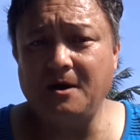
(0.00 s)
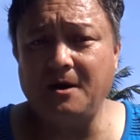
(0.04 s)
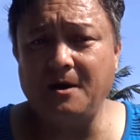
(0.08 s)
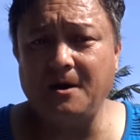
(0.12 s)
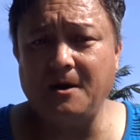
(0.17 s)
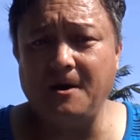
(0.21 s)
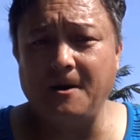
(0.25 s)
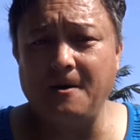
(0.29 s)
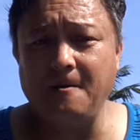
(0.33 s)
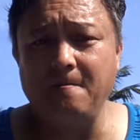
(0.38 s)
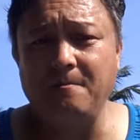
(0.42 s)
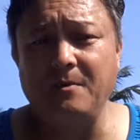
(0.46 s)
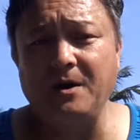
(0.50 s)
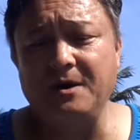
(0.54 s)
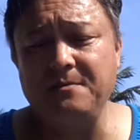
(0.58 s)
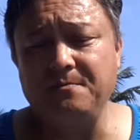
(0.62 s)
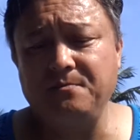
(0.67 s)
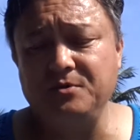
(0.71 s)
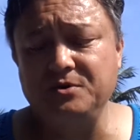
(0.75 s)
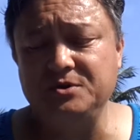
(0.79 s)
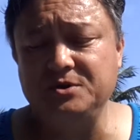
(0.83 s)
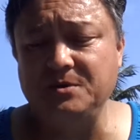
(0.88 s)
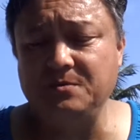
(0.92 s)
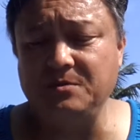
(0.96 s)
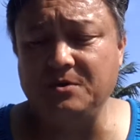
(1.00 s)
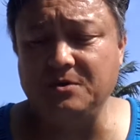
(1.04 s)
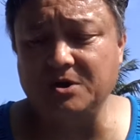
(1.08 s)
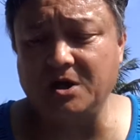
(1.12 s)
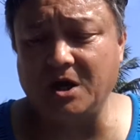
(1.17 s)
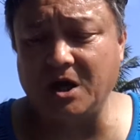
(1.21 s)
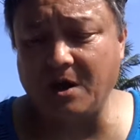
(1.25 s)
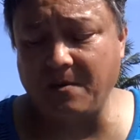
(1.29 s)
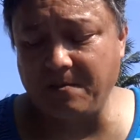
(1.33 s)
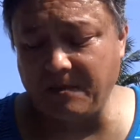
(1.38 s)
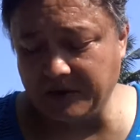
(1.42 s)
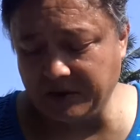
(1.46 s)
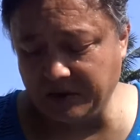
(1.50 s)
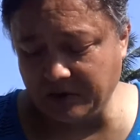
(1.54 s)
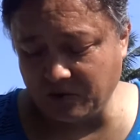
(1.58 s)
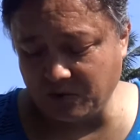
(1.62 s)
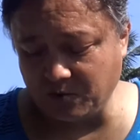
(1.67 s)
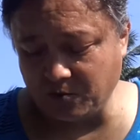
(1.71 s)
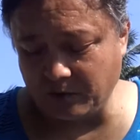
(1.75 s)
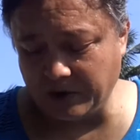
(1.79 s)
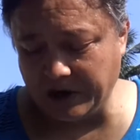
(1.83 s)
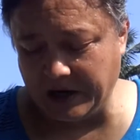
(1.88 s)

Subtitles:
I presume to talk about the